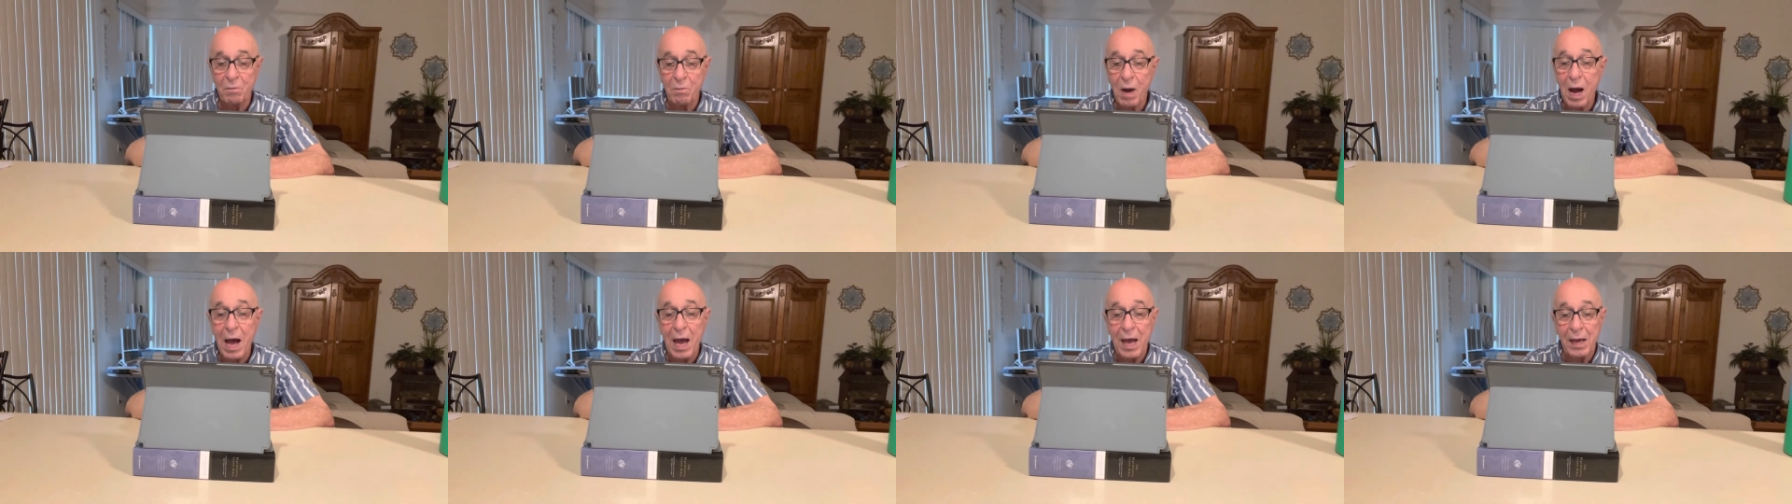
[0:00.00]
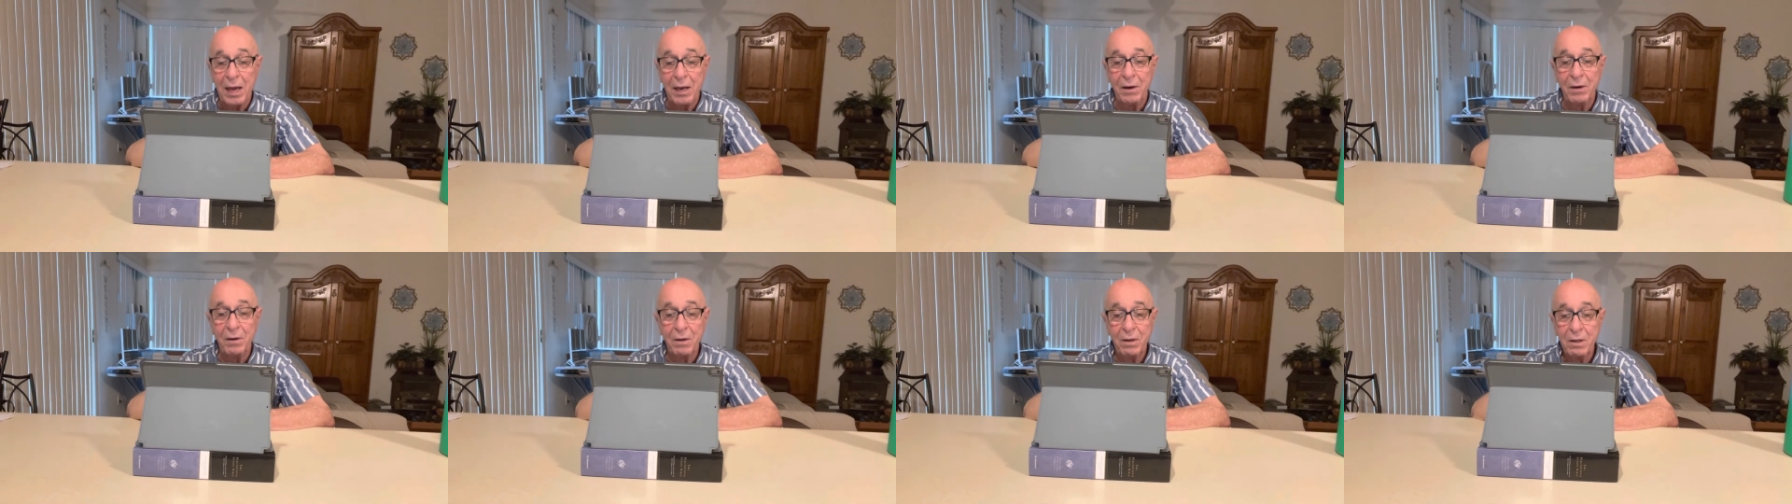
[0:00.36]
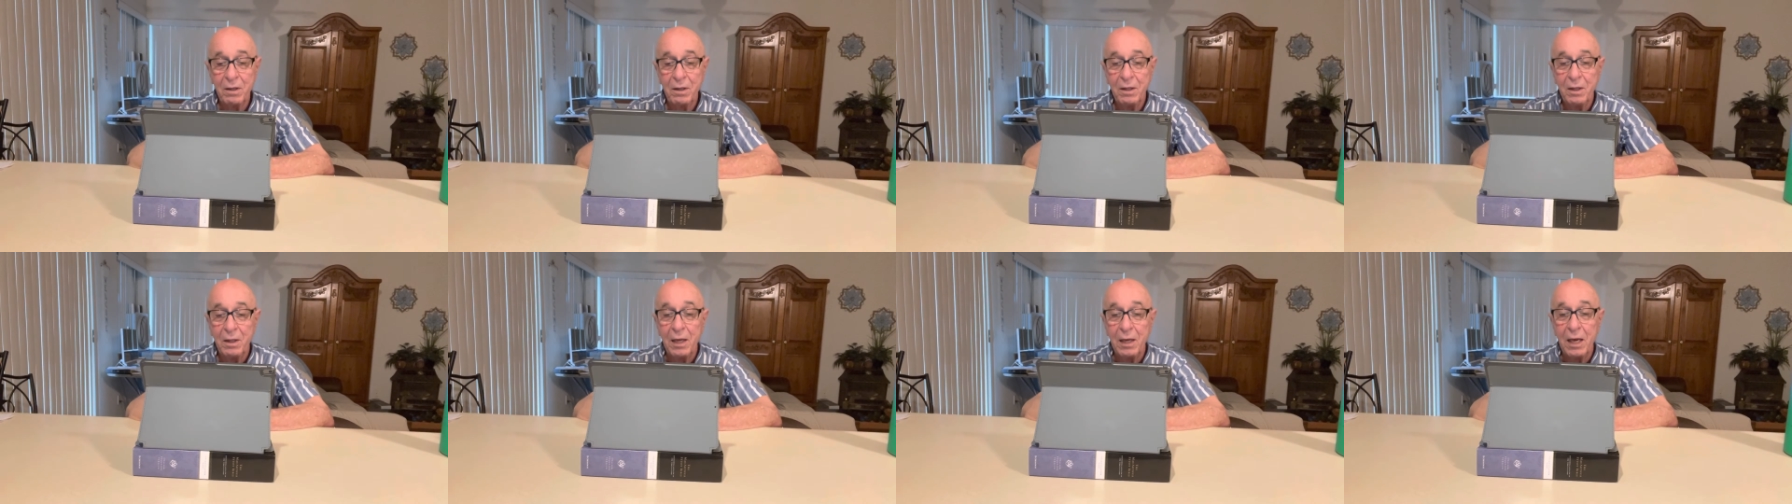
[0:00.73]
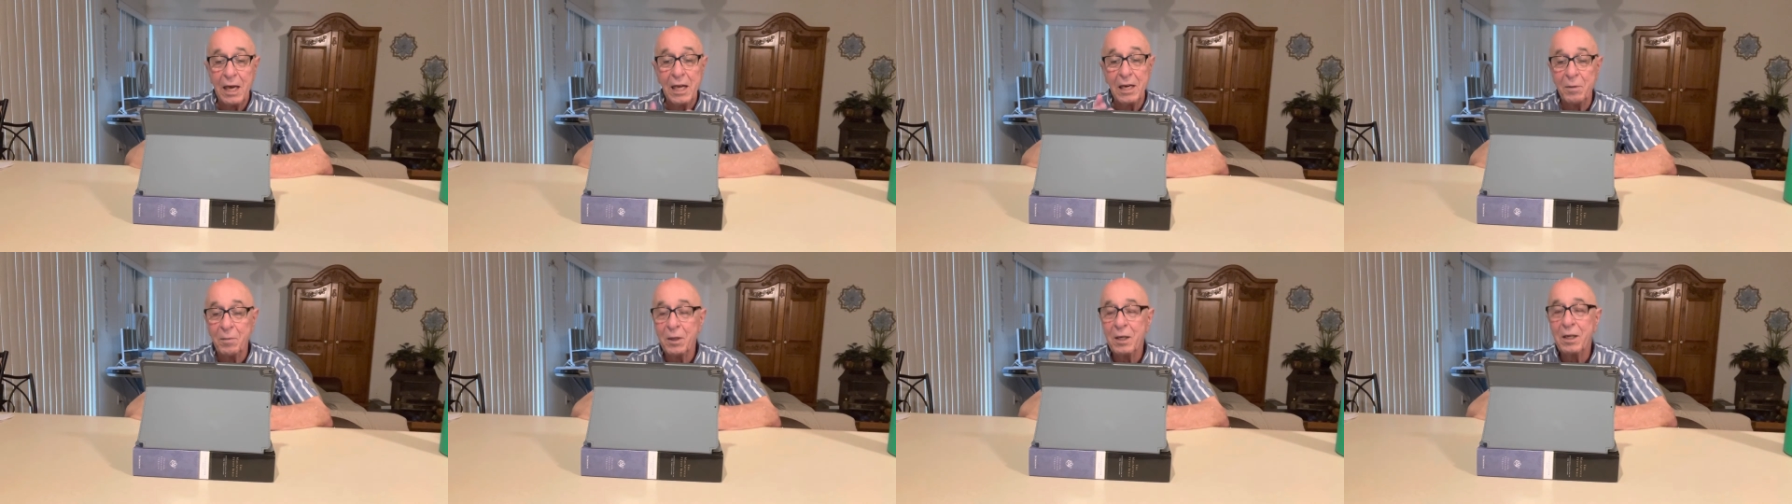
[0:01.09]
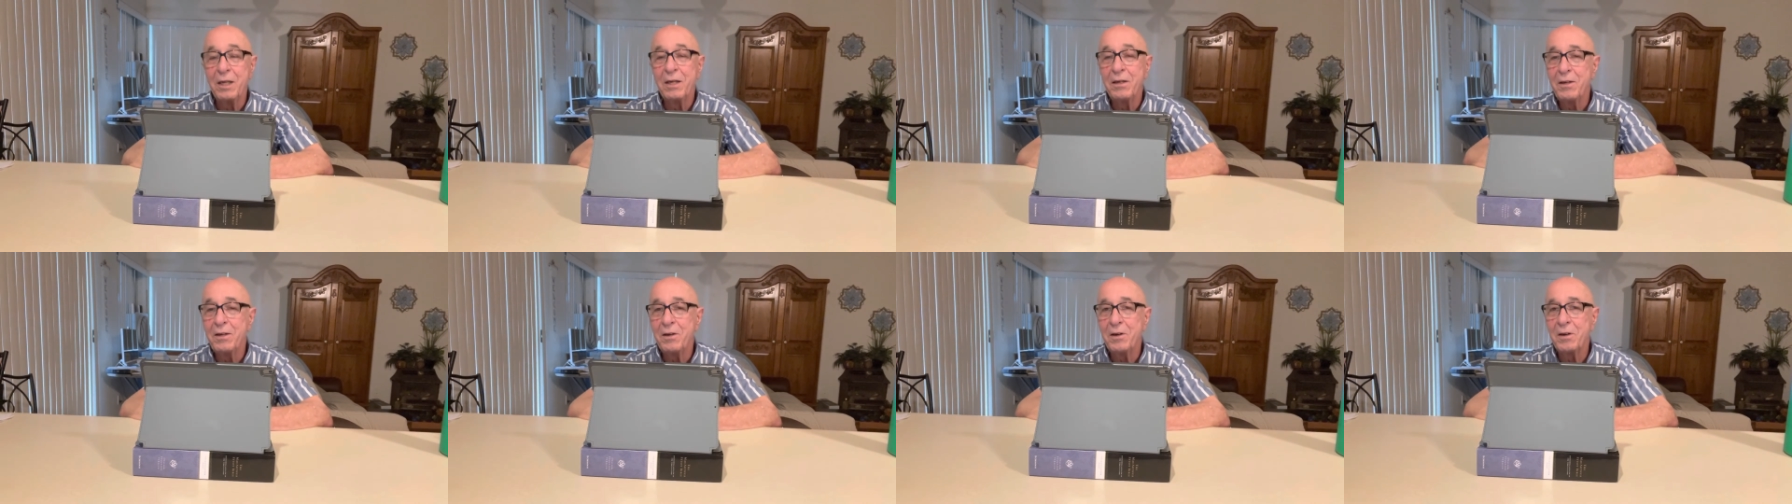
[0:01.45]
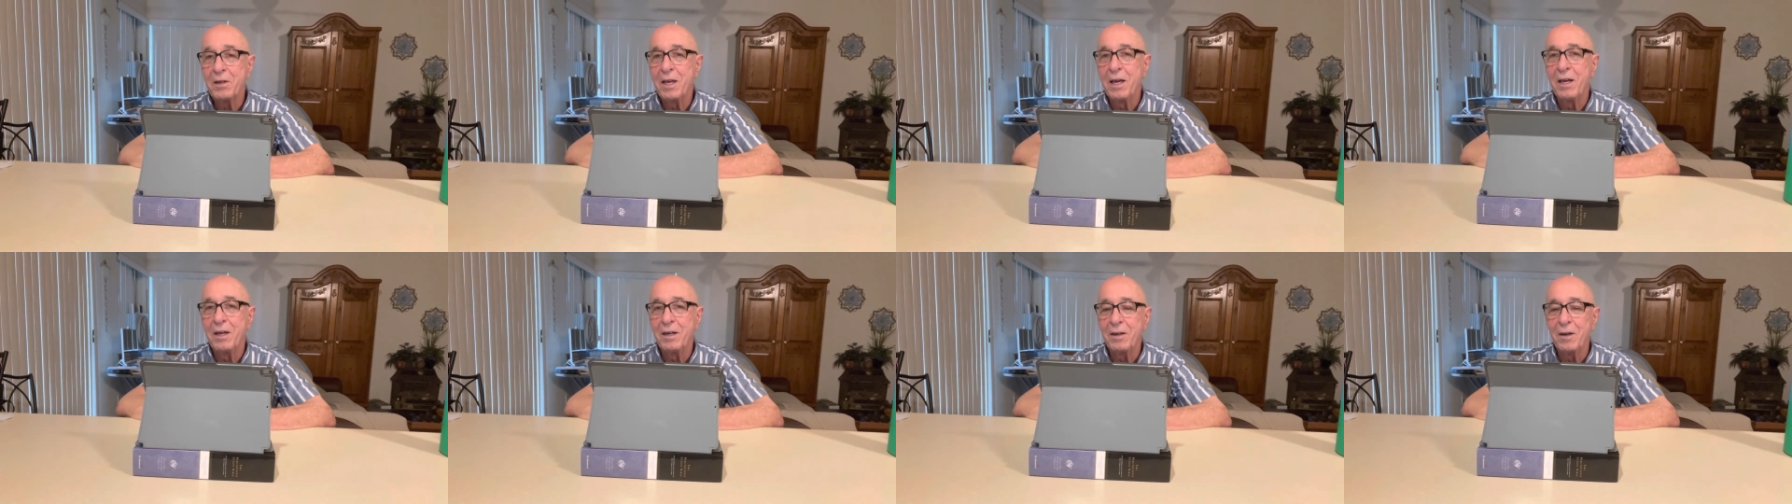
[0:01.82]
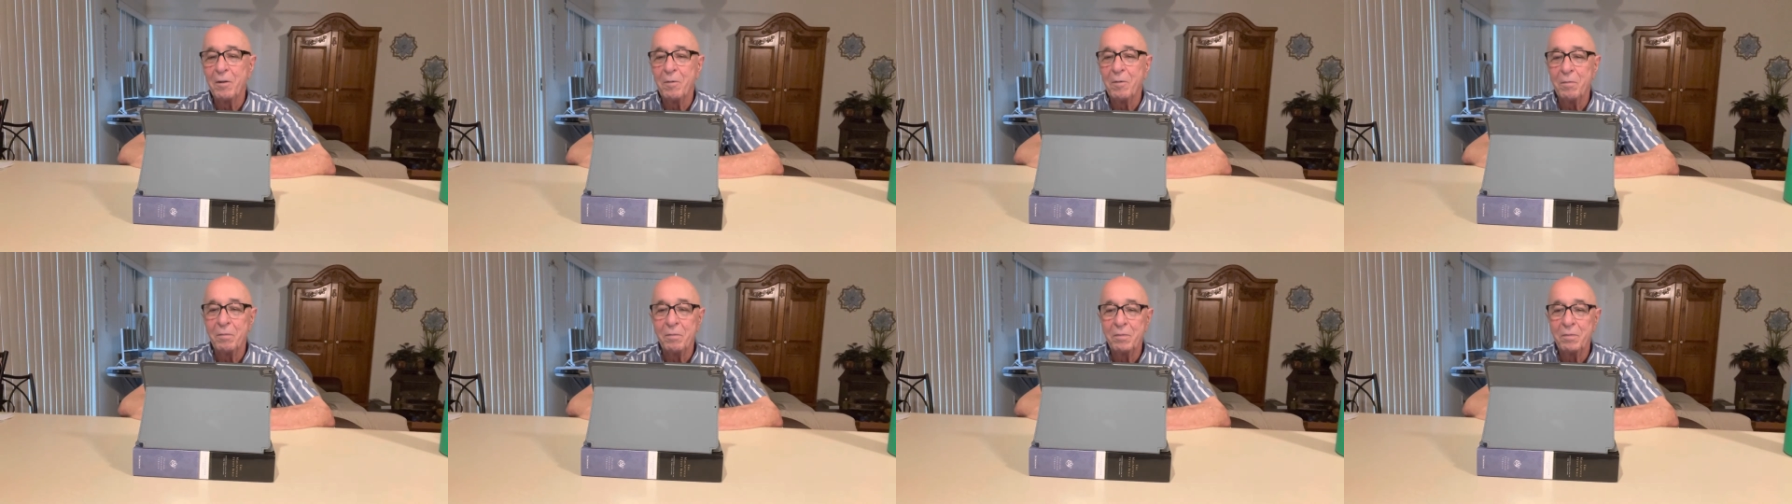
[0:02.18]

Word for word: mind in the millennial kingdom.